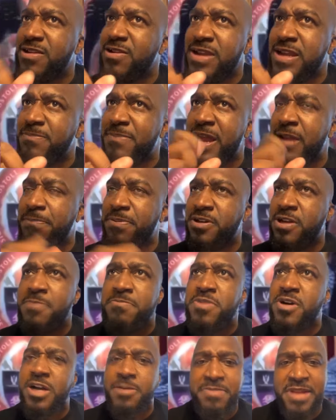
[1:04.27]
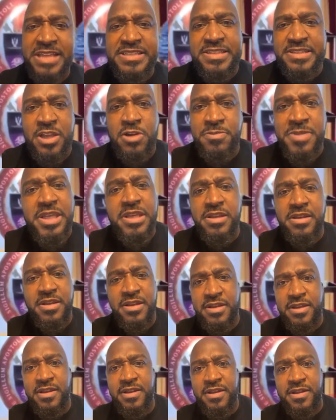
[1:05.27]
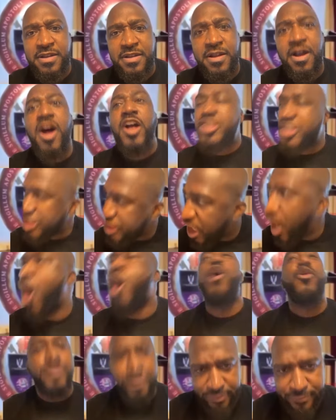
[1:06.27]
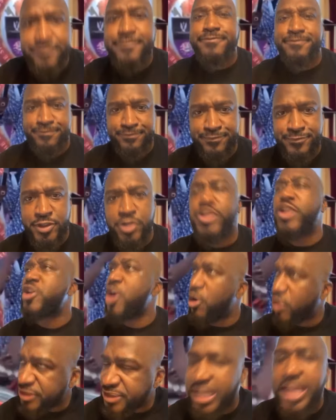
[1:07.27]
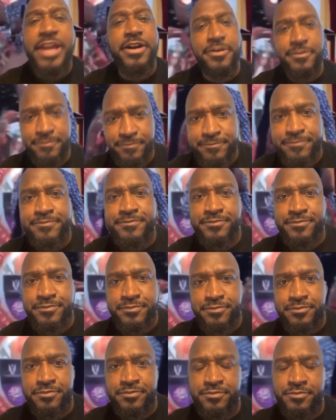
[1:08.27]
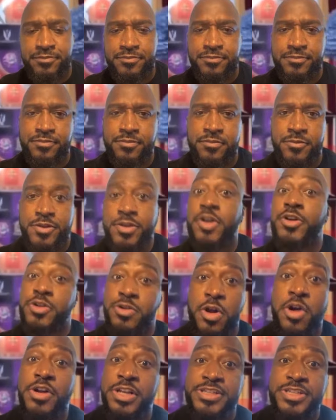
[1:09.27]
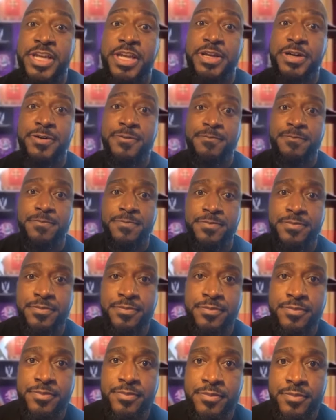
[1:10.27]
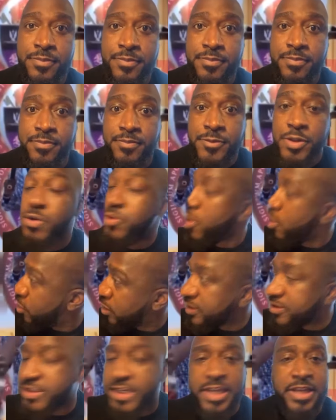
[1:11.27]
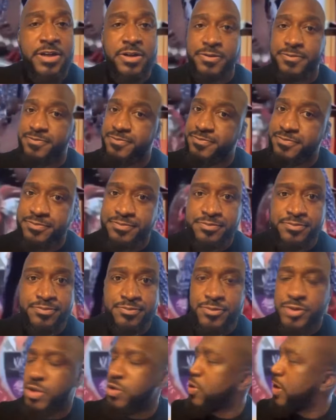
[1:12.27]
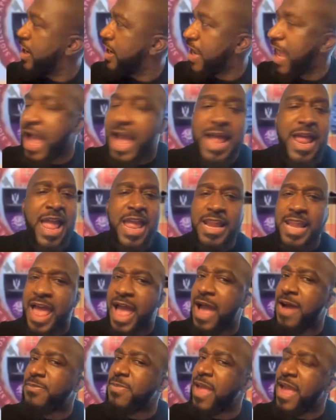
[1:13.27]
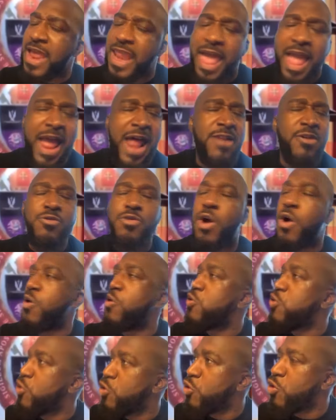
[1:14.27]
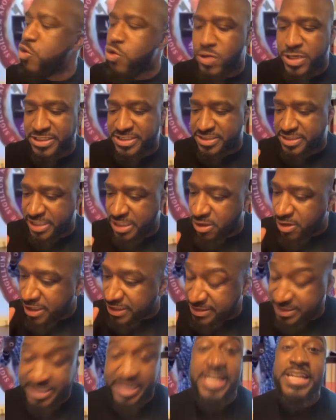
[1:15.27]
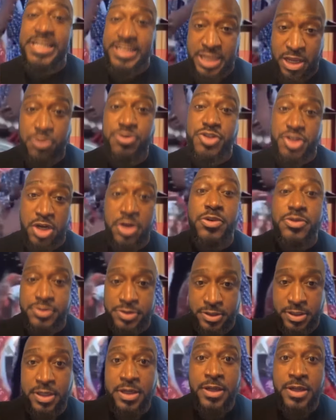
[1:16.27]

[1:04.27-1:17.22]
you ain't about to put them booger blessings on me. Assault. You should go to jail. Sir, you going to jail. You going to jail. You and I don't know who is still attending your church,